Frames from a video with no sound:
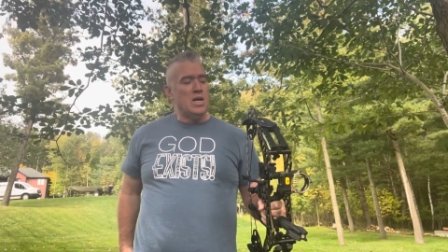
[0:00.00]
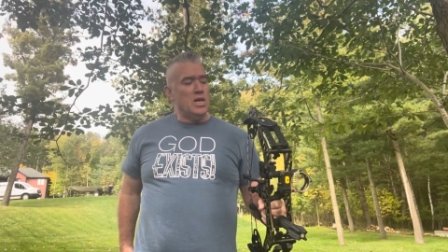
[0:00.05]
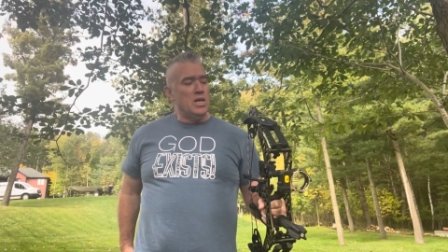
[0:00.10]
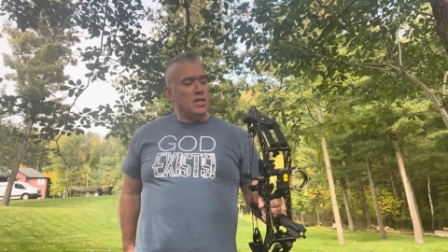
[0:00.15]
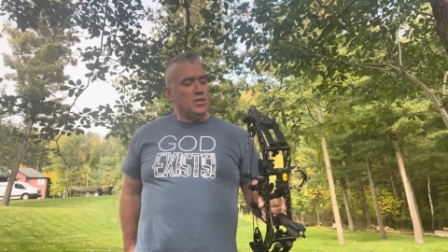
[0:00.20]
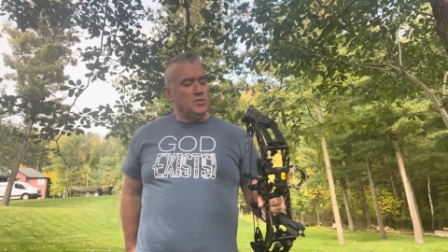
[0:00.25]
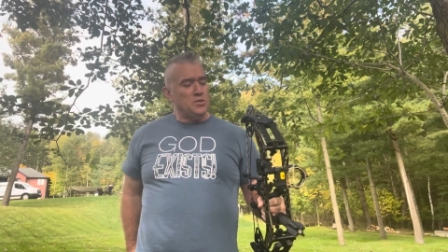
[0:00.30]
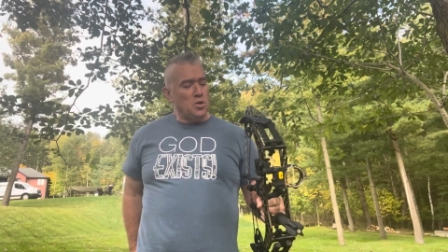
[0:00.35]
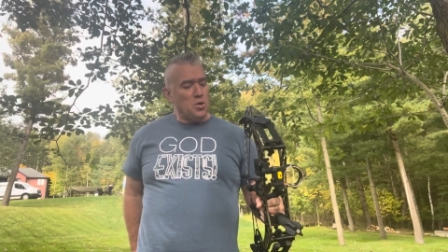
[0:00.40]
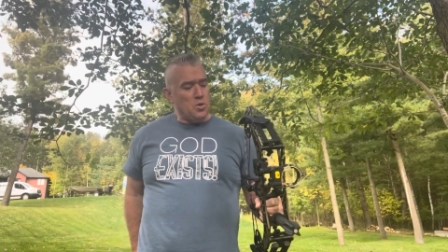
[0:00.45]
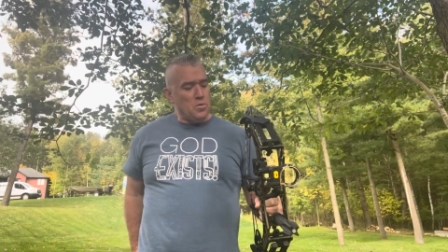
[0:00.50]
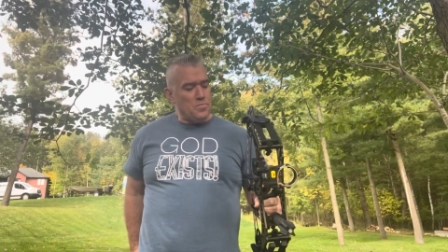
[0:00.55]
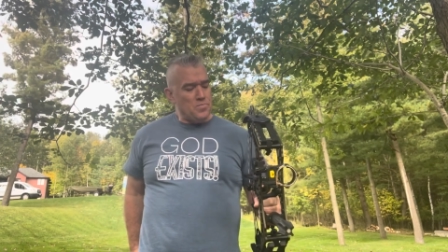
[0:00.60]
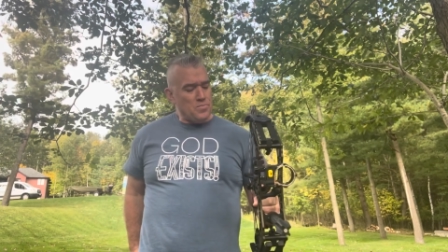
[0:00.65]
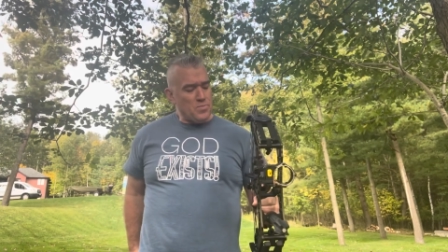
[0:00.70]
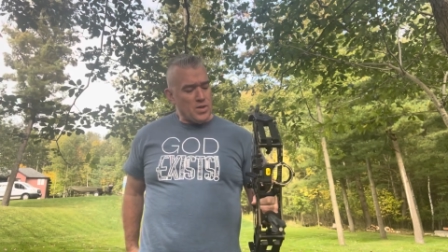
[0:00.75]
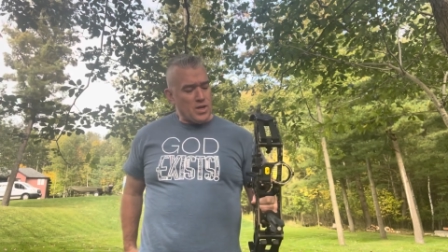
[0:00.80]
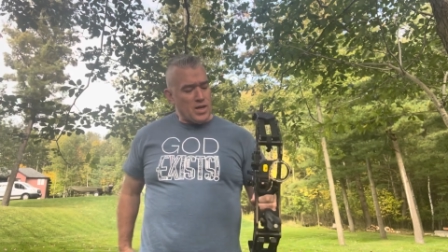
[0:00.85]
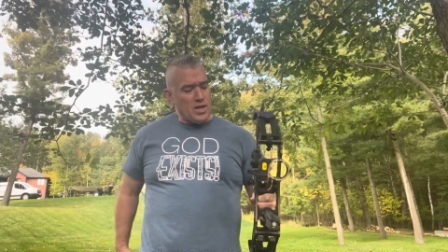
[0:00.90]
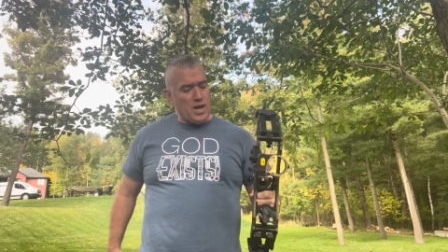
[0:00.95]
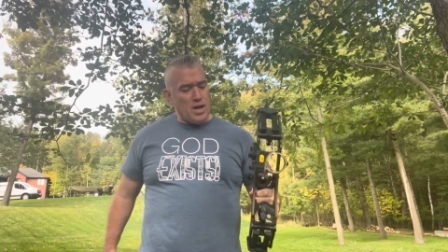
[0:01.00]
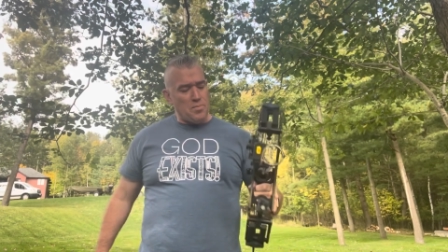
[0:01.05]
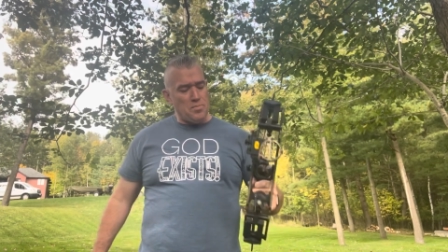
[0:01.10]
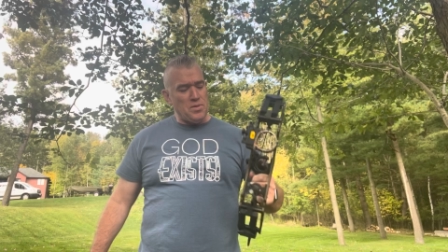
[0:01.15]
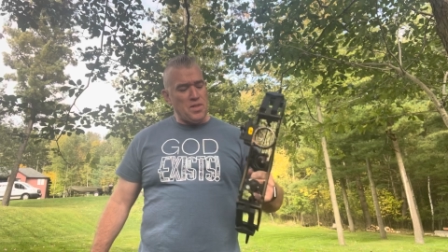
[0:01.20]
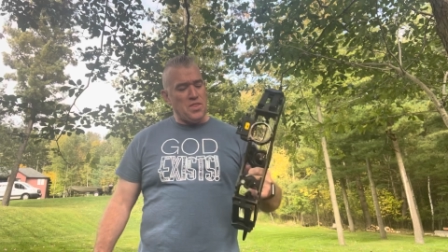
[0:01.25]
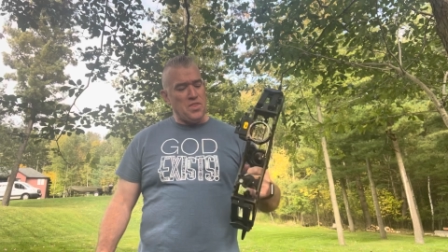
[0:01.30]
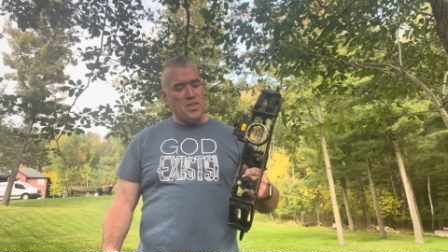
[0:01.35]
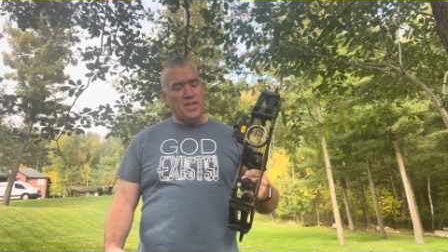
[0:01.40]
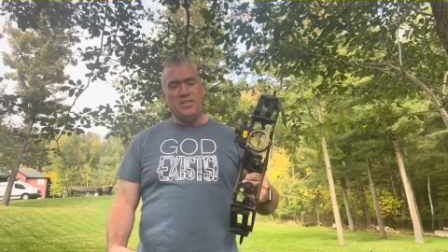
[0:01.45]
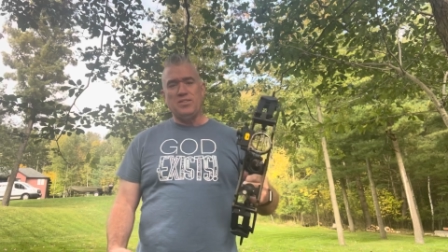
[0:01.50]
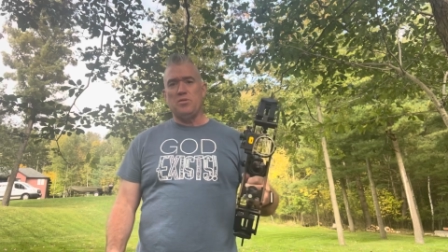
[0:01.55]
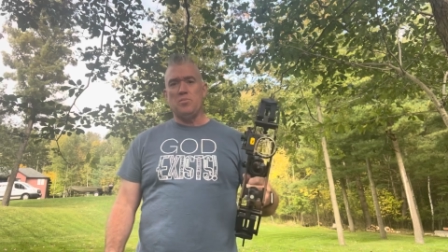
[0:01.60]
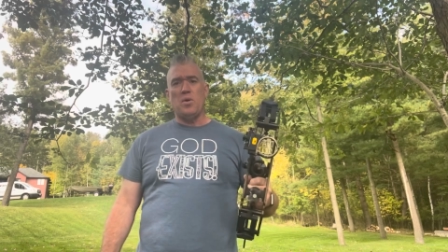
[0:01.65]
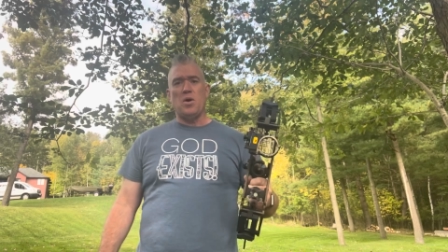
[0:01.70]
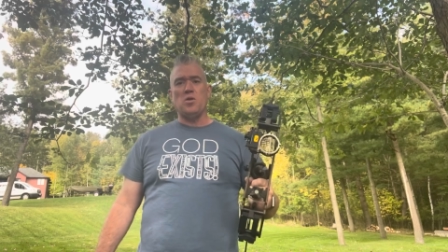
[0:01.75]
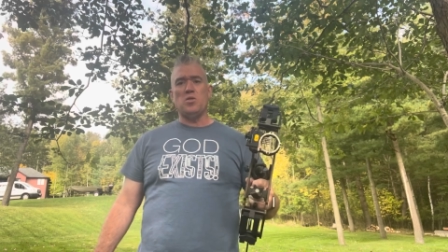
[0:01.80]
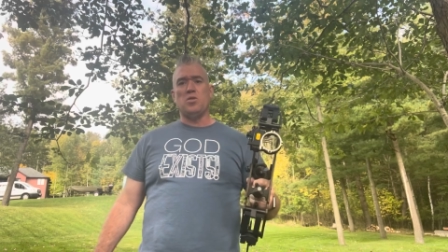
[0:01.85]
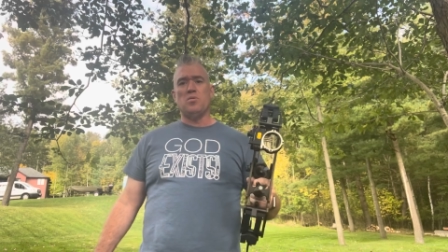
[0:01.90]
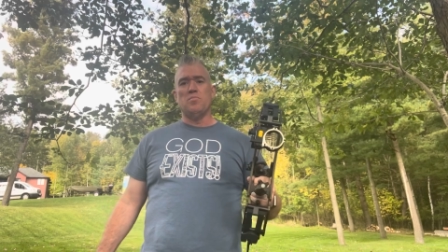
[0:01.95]
So, a couple of things
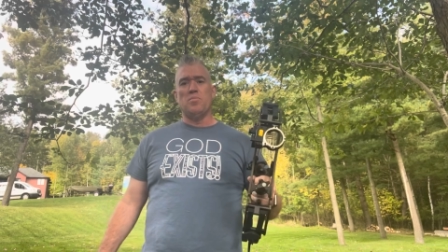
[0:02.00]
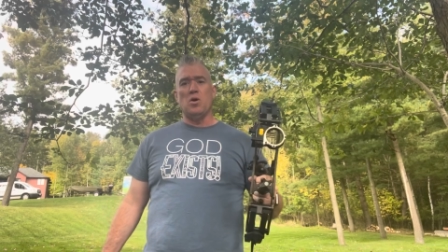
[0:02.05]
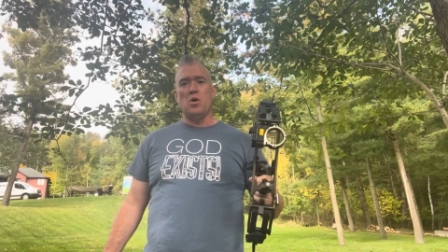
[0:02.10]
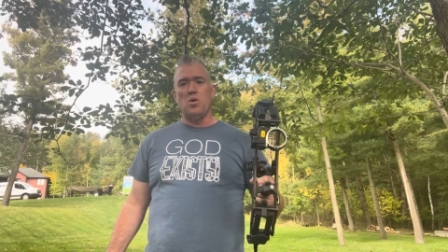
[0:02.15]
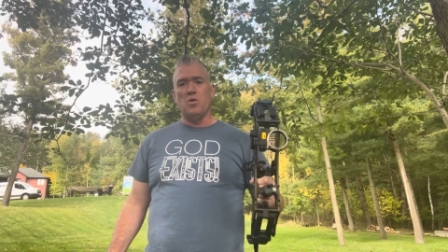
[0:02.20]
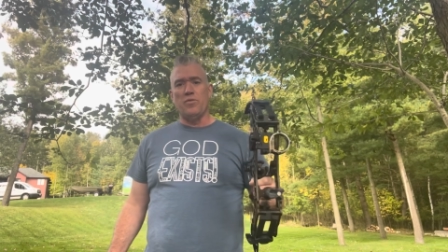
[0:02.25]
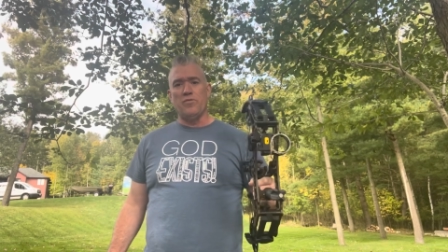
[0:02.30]
about the bow.